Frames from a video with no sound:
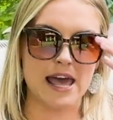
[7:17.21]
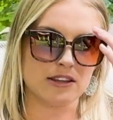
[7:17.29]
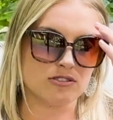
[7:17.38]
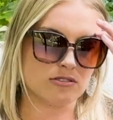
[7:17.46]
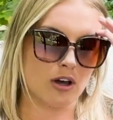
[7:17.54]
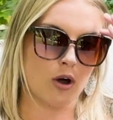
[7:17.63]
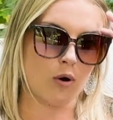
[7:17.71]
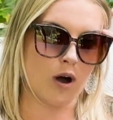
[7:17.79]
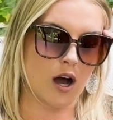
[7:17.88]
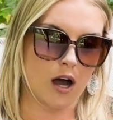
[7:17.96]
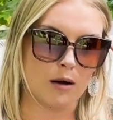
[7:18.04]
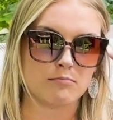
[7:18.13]
And
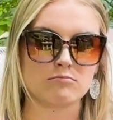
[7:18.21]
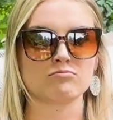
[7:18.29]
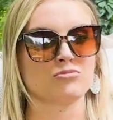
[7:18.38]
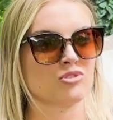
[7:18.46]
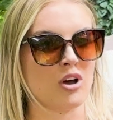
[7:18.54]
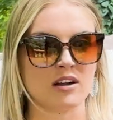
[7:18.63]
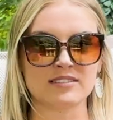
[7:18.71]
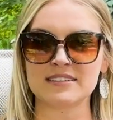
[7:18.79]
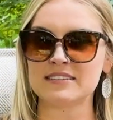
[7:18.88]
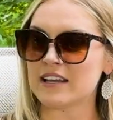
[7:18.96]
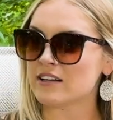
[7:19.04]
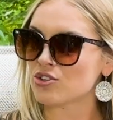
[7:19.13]
so talked
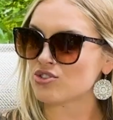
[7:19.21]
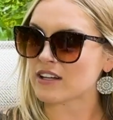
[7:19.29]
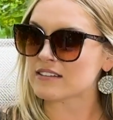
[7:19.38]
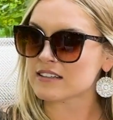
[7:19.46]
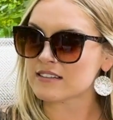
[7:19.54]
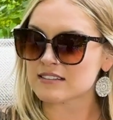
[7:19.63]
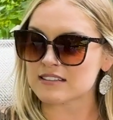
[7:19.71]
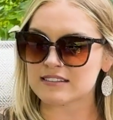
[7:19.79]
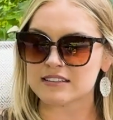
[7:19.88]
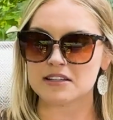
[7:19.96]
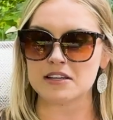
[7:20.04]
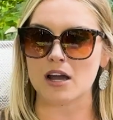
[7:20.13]
to Nate Agentis, the
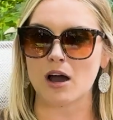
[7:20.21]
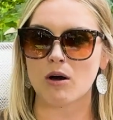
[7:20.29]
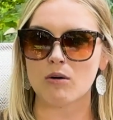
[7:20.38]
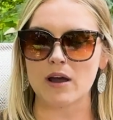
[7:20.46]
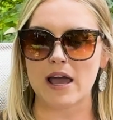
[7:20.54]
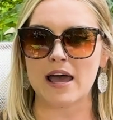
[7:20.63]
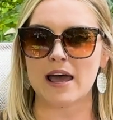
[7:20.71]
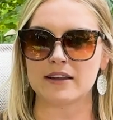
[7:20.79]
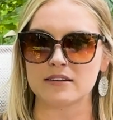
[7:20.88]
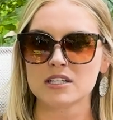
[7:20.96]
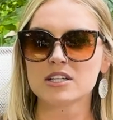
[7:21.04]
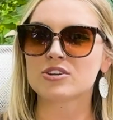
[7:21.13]
CEO,
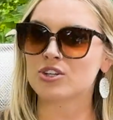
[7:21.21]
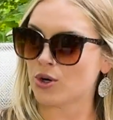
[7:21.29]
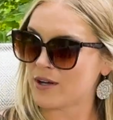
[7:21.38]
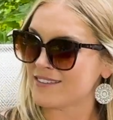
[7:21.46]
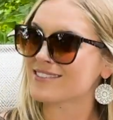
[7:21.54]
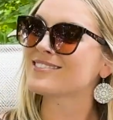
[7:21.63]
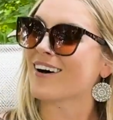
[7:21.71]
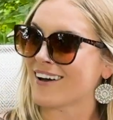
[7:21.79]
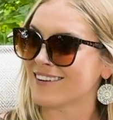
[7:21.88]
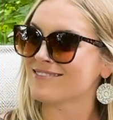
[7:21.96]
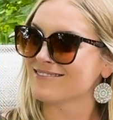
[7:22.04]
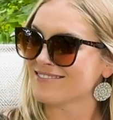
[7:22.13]
and, his
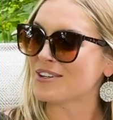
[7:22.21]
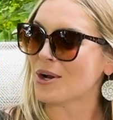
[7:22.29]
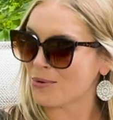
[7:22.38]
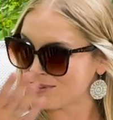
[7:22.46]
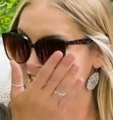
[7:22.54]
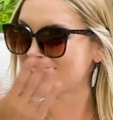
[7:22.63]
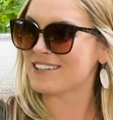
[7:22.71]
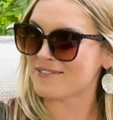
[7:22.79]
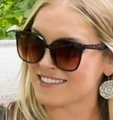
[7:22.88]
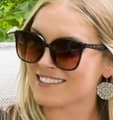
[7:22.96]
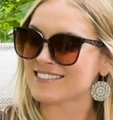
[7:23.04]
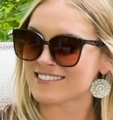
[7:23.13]
son,
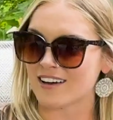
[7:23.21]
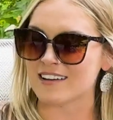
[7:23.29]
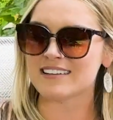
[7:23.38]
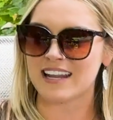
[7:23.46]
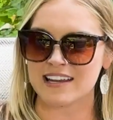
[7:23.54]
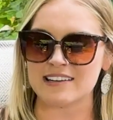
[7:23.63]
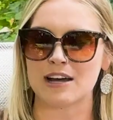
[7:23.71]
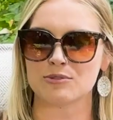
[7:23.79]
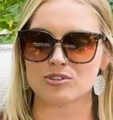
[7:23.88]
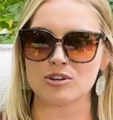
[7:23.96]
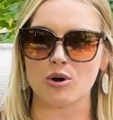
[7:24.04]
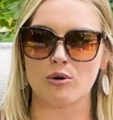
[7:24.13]
Steve is his son. Nate
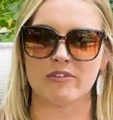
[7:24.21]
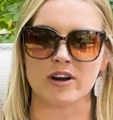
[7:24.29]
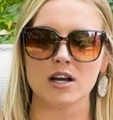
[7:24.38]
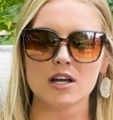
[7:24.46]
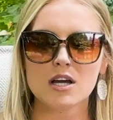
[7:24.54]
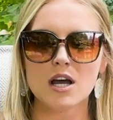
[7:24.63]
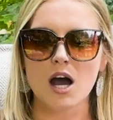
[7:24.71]
now took over.